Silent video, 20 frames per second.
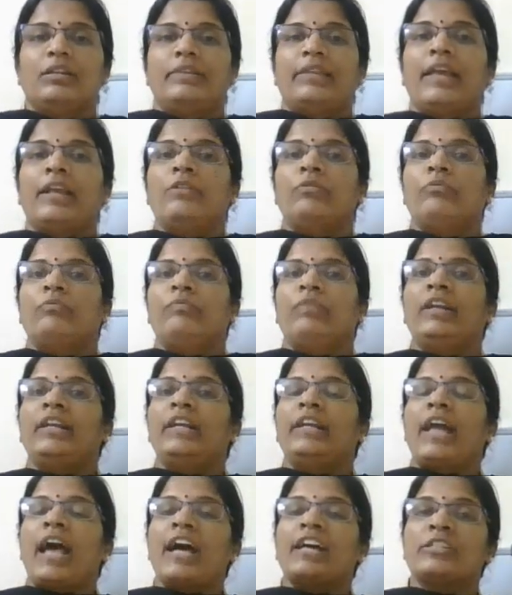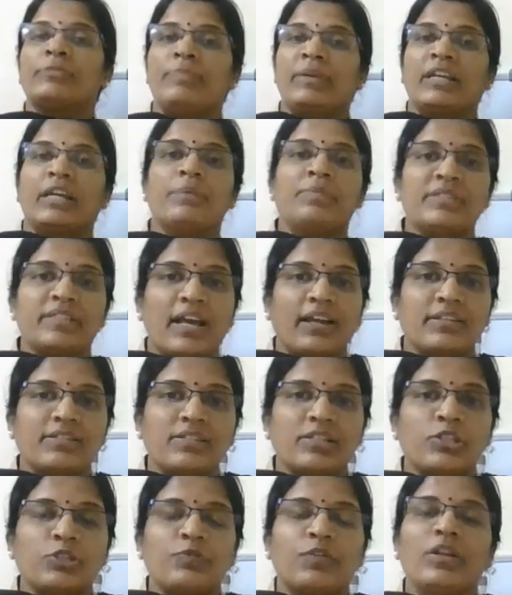Then when it has become
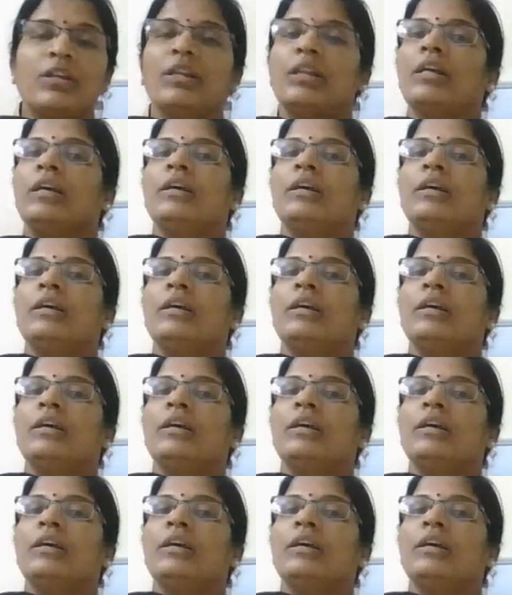successful,